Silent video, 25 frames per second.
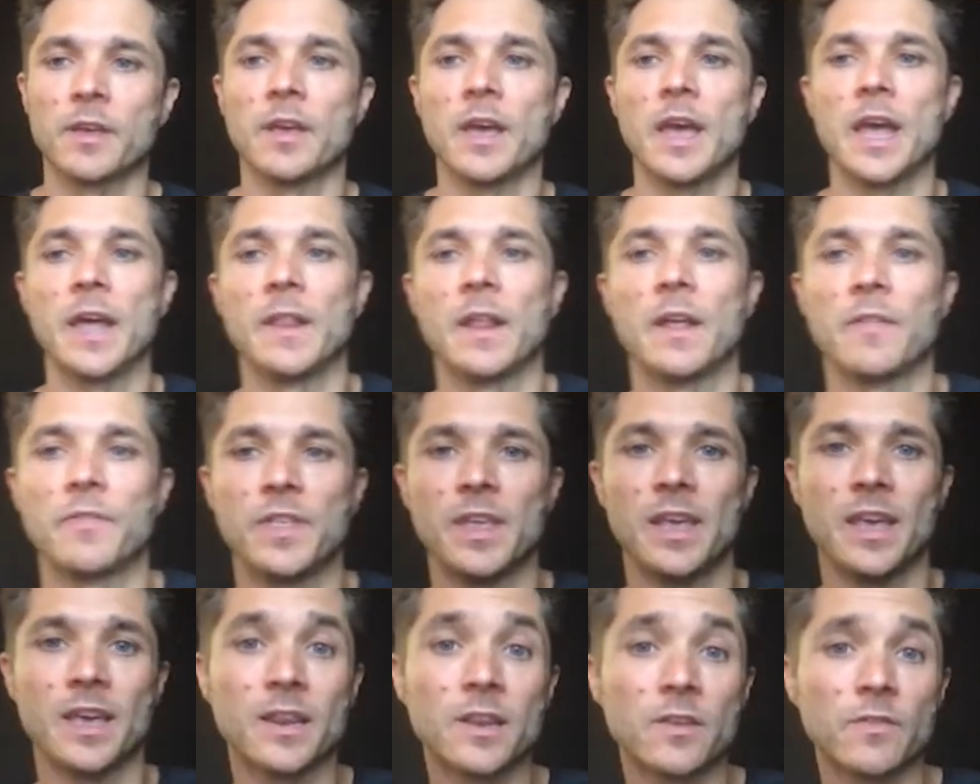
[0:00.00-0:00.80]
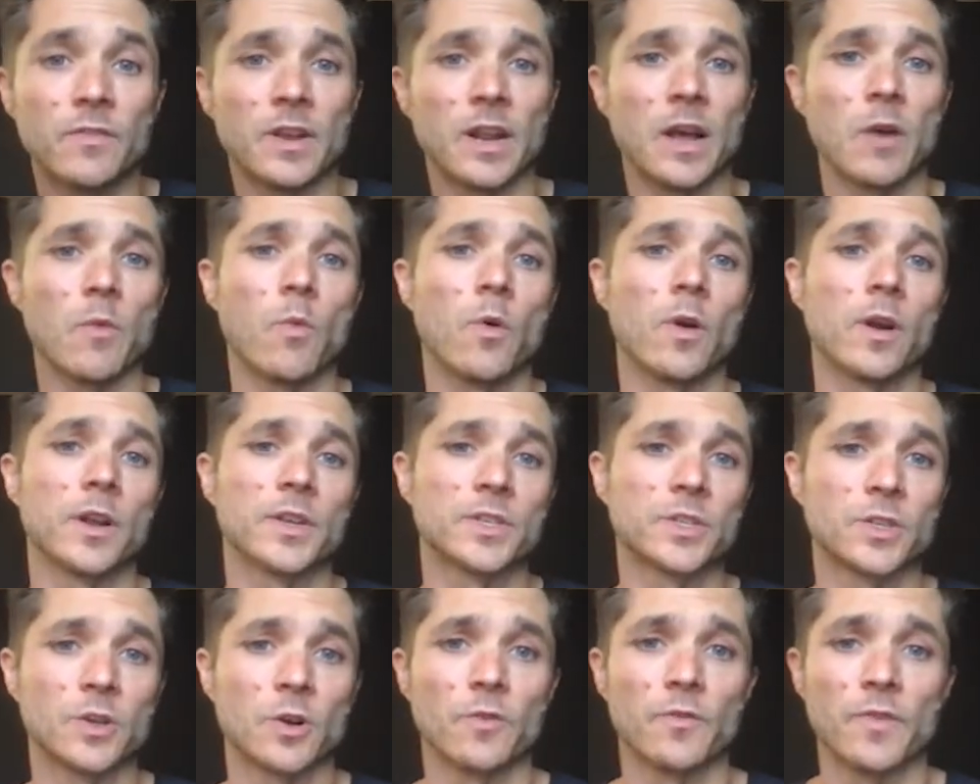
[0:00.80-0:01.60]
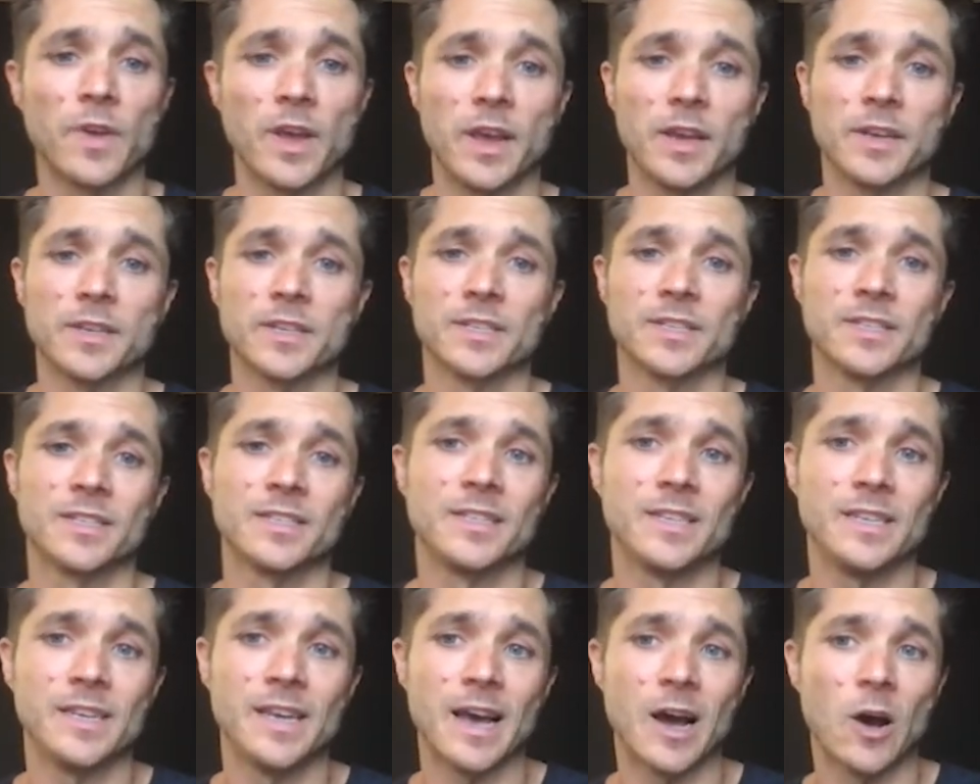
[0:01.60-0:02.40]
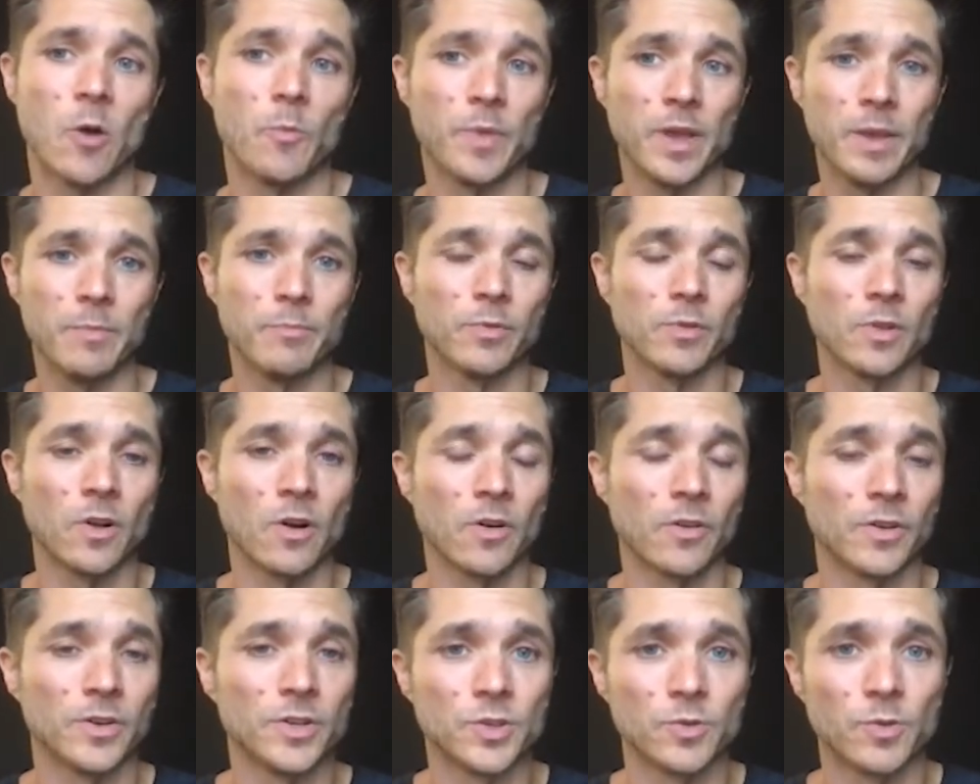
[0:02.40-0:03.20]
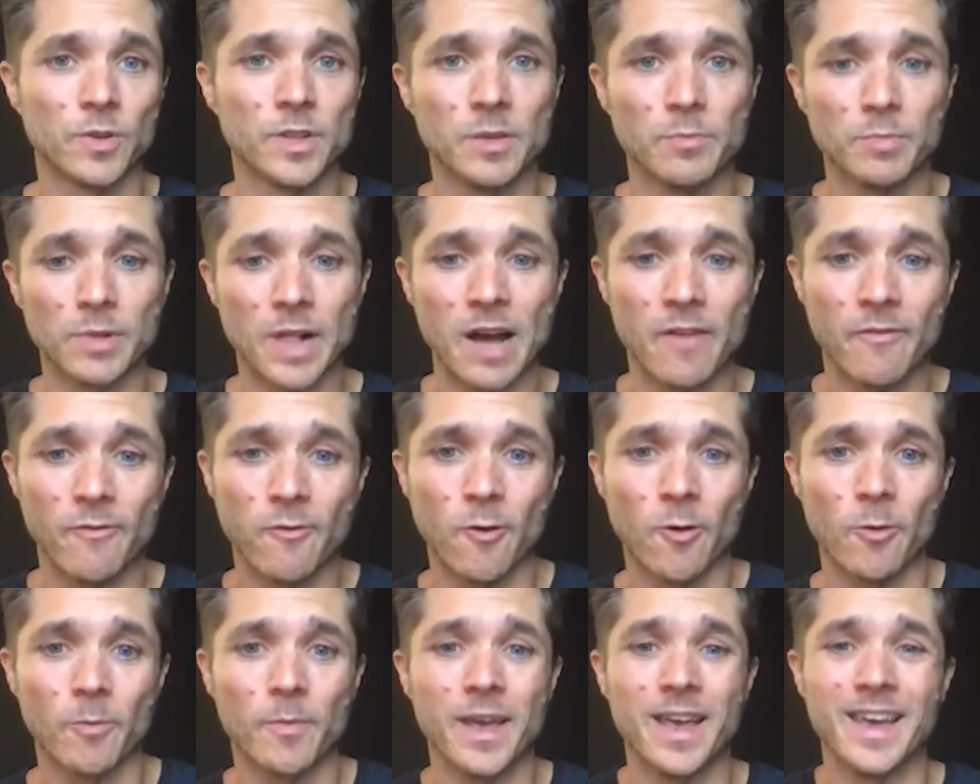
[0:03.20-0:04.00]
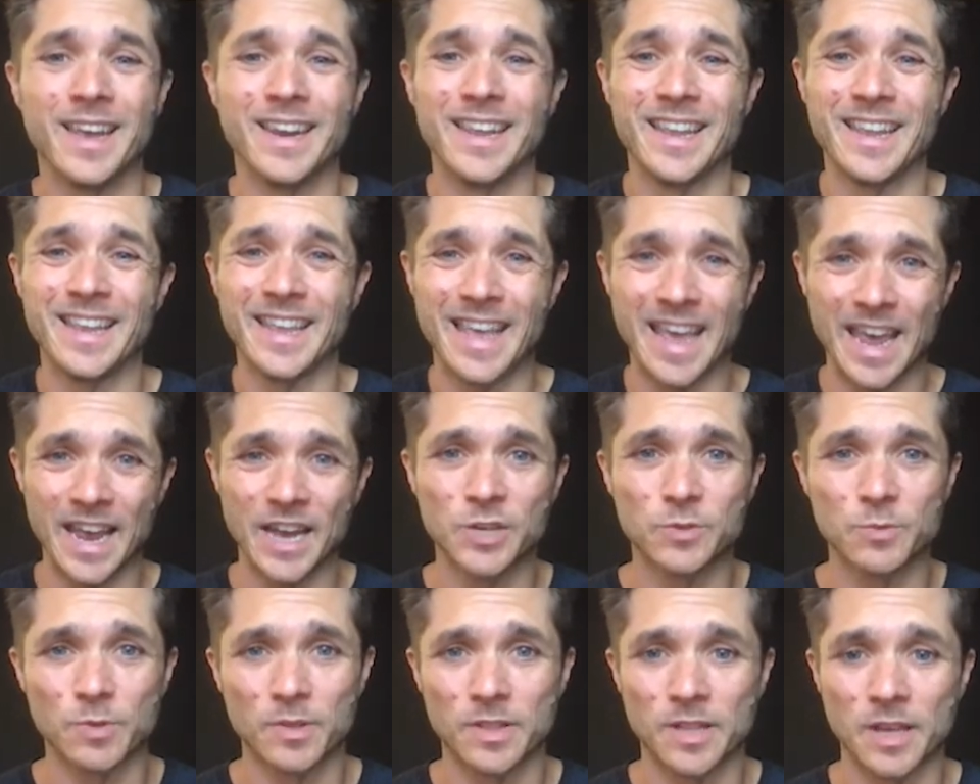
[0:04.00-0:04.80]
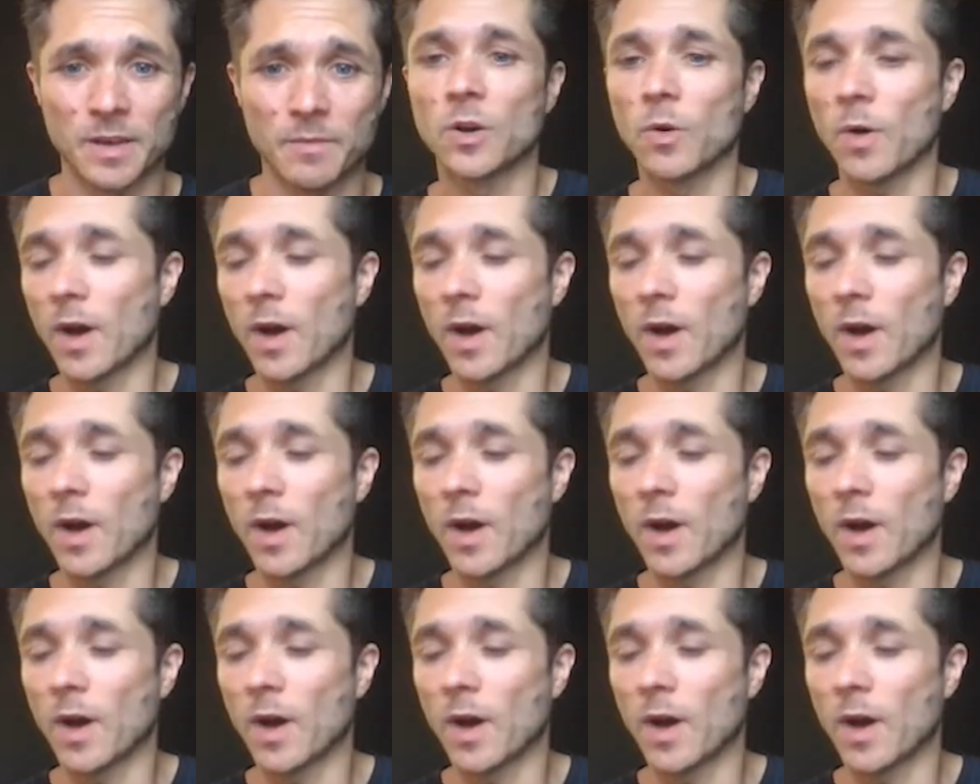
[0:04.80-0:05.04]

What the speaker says: And at the end of it, I want a survey to see how people are enjoying the platform and engage with them.